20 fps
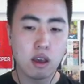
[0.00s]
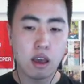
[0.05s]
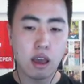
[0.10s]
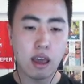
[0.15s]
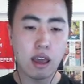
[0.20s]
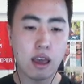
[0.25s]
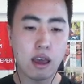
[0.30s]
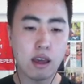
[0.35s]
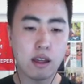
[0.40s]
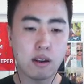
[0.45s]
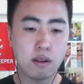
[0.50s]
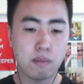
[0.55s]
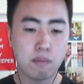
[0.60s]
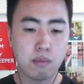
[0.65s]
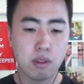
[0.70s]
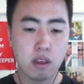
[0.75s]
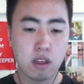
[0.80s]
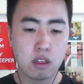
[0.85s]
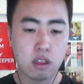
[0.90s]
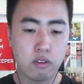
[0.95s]
And
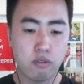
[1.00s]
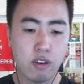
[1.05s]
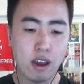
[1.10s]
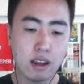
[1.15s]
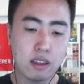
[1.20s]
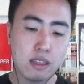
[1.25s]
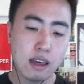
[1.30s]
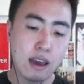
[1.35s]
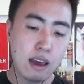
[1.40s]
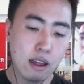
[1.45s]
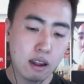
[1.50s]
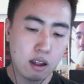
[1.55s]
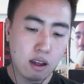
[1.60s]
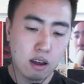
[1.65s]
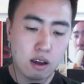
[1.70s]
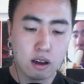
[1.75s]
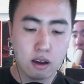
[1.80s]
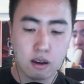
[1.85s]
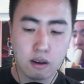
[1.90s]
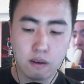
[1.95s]
the fact that
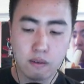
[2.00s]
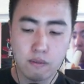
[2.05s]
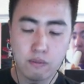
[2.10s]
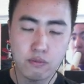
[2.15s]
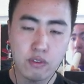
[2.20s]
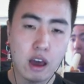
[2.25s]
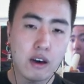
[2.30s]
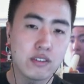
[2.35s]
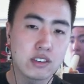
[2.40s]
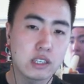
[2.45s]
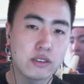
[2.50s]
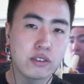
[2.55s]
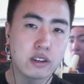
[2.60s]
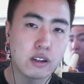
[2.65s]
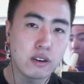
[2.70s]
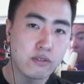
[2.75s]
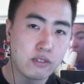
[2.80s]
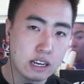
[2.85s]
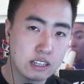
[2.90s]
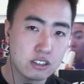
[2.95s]
Valve is even
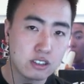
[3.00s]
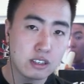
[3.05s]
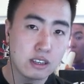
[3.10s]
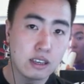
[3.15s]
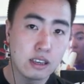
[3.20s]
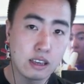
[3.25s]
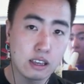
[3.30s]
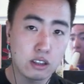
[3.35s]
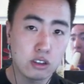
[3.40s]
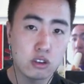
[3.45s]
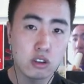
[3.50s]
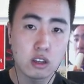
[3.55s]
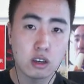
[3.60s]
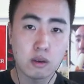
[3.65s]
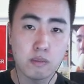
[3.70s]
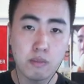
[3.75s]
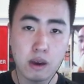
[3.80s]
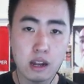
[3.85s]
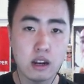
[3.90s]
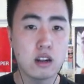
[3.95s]
investing into the
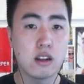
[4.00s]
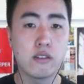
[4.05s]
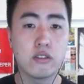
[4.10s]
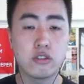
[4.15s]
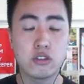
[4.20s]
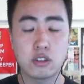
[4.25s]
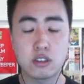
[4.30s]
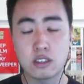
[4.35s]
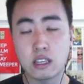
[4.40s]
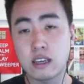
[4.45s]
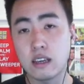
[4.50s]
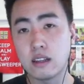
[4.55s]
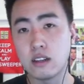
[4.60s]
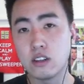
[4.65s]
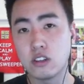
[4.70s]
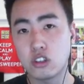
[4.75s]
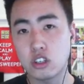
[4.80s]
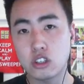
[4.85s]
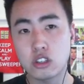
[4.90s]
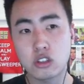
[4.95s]
competitive
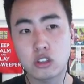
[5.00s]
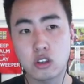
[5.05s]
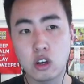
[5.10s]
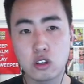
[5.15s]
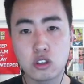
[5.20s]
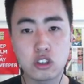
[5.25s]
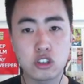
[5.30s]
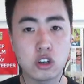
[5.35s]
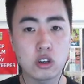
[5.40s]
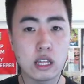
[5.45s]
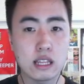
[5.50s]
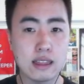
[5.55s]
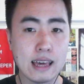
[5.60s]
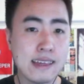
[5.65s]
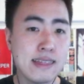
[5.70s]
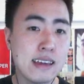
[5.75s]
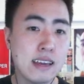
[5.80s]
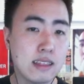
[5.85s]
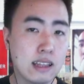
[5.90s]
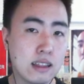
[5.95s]
scene just goes to show that they
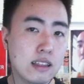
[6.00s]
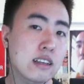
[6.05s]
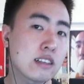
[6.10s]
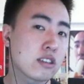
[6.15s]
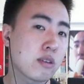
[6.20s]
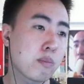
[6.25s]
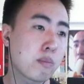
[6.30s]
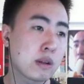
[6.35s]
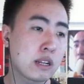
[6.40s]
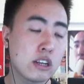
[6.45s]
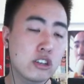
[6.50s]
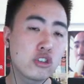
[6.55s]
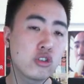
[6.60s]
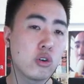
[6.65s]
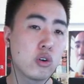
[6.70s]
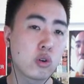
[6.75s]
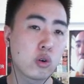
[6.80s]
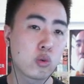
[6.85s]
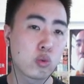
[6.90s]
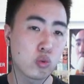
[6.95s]
think that that's a
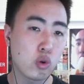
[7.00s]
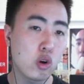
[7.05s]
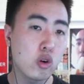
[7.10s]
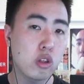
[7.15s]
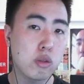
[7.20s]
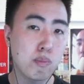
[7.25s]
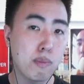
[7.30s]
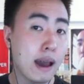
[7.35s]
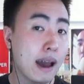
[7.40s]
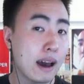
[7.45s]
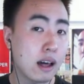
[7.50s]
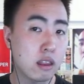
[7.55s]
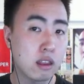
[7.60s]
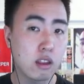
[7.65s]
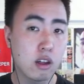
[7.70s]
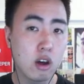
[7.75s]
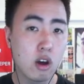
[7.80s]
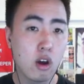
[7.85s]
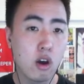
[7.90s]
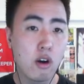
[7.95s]
potential growth path
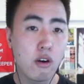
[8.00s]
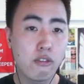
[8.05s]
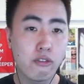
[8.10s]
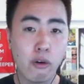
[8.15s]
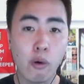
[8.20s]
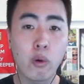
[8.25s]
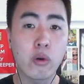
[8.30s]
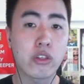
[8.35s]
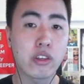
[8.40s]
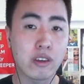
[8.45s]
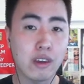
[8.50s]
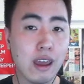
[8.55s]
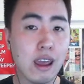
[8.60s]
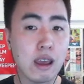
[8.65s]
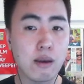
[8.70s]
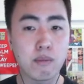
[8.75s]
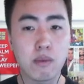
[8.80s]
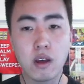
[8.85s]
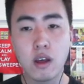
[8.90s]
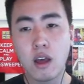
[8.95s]
for the
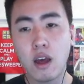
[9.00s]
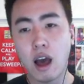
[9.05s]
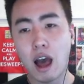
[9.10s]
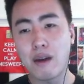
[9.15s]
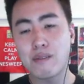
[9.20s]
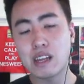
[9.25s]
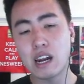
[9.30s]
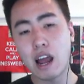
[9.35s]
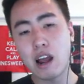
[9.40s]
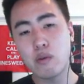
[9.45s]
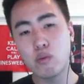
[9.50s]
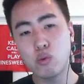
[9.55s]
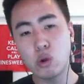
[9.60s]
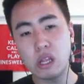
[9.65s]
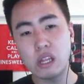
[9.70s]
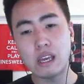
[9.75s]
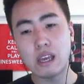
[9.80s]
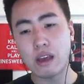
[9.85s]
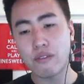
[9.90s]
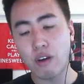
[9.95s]
game. I mean,
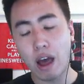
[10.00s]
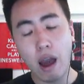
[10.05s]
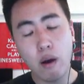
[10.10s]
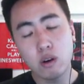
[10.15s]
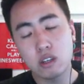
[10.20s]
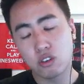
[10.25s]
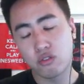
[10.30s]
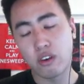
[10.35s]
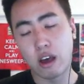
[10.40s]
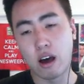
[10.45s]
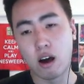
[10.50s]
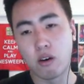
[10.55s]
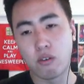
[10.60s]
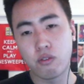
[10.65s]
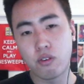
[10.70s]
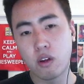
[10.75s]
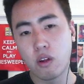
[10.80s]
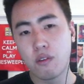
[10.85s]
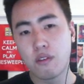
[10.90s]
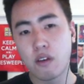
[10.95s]
if I was Valve,
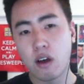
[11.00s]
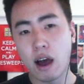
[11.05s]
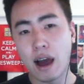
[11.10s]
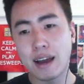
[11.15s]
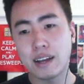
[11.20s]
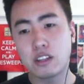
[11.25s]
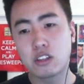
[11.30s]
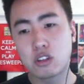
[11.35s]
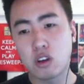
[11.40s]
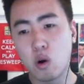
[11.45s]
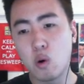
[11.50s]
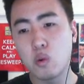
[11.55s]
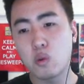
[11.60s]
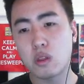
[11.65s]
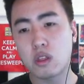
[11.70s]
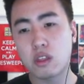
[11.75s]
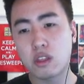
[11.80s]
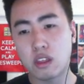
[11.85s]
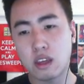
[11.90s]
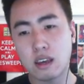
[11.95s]
I don't
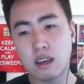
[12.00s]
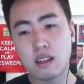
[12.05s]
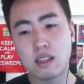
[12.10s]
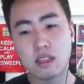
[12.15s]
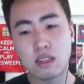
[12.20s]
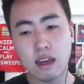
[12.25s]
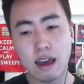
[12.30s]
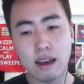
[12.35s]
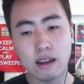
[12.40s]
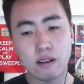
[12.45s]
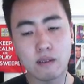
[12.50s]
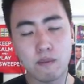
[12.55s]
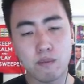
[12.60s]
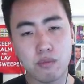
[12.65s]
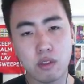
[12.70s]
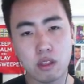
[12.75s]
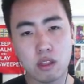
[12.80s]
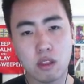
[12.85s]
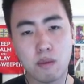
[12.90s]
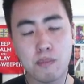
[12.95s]
think that
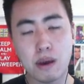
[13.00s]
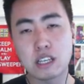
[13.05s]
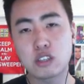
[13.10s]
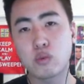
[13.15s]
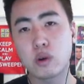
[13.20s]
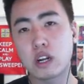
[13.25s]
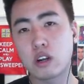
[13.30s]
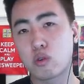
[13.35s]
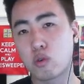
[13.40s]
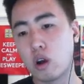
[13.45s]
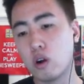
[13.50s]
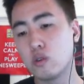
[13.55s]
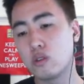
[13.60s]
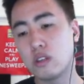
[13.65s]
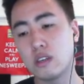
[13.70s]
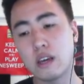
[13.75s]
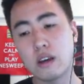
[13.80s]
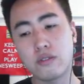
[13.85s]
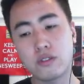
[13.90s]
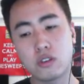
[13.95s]
the best way to grow
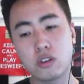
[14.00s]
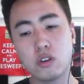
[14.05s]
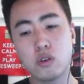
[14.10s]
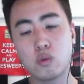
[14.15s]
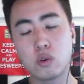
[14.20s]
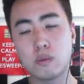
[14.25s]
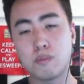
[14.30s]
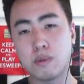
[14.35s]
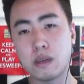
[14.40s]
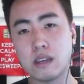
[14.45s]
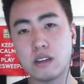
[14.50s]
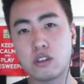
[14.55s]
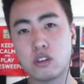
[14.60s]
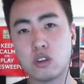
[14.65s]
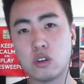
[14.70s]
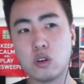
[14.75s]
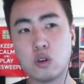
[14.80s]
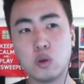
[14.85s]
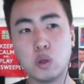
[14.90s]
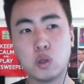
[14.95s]
TF2 would be
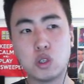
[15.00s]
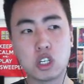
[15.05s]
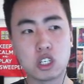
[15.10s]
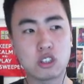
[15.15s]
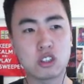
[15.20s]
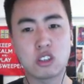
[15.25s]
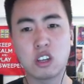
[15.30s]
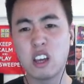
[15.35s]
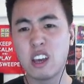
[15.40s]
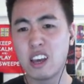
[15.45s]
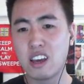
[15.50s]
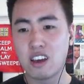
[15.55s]
to just,